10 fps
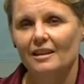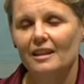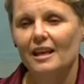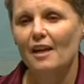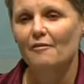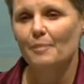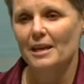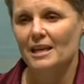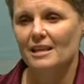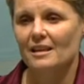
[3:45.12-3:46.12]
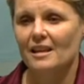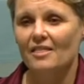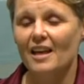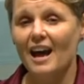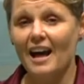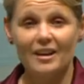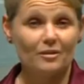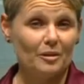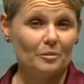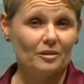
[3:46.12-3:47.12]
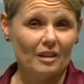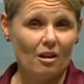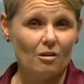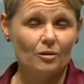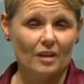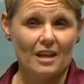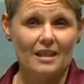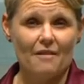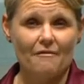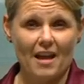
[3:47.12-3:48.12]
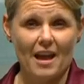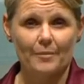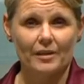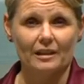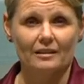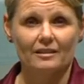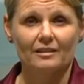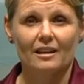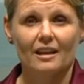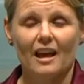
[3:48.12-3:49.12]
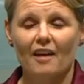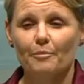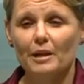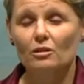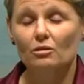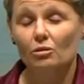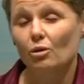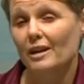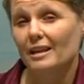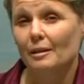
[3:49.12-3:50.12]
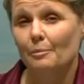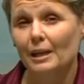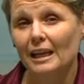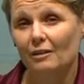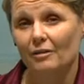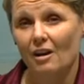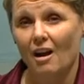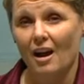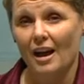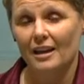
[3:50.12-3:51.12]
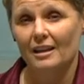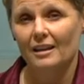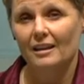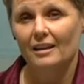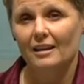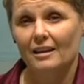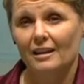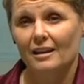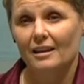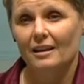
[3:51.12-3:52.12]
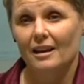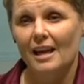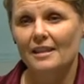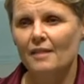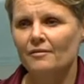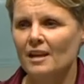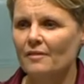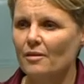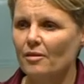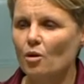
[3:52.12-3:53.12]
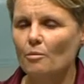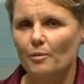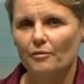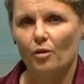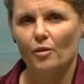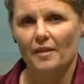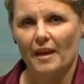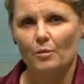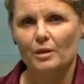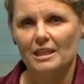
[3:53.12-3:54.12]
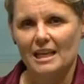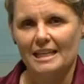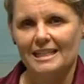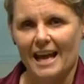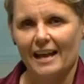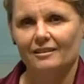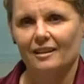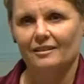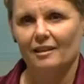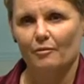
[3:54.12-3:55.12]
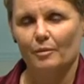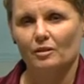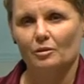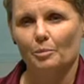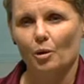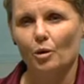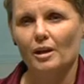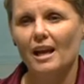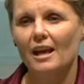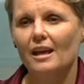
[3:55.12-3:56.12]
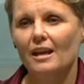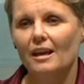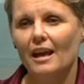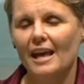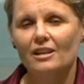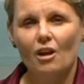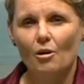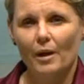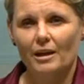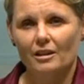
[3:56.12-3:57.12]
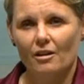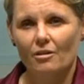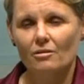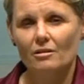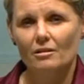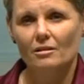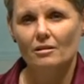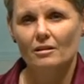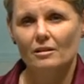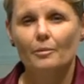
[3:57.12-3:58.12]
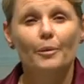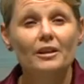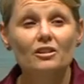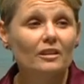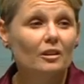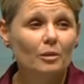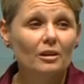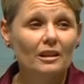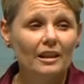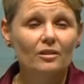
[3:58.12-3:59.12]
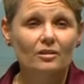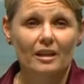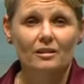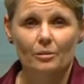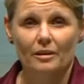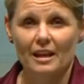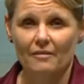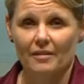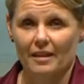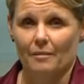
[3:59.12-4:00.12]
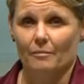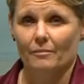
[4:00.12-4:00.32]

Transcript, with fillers: that have been the heart of themselves and their families have been destroyed in the blink of an eye. And they've never thought before that they would need to access government support, had nowhere to go. The Peninsula Community Legal Centre were there for them.